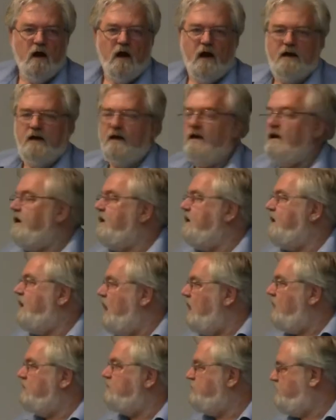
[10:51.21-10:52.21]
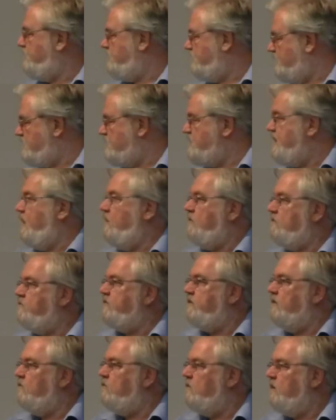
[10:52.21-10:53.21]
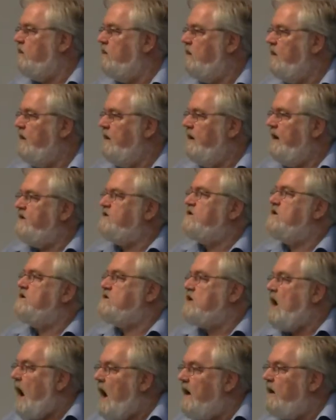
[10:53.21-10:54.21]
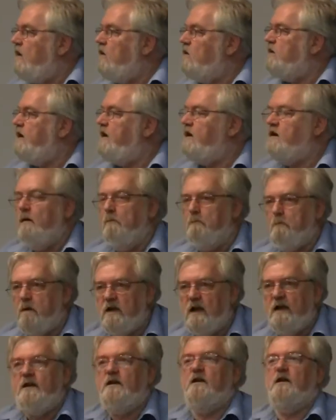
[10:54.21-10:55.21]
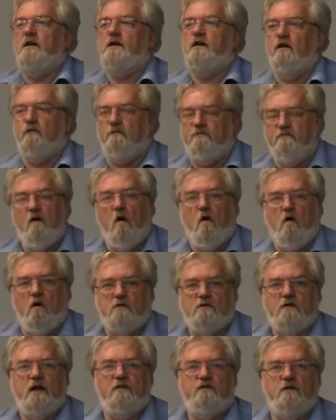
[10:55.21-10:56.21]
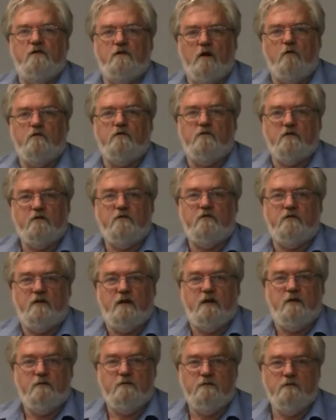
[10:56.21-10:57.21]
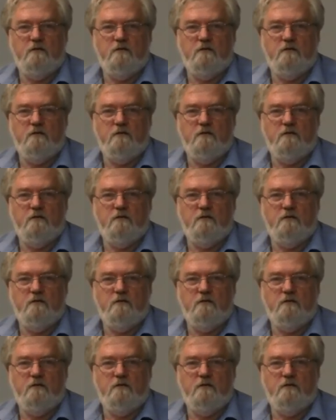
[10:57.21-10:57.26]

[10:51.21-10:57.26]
And an ideology that tells you it's entirely and completely your fault if you don't succeed.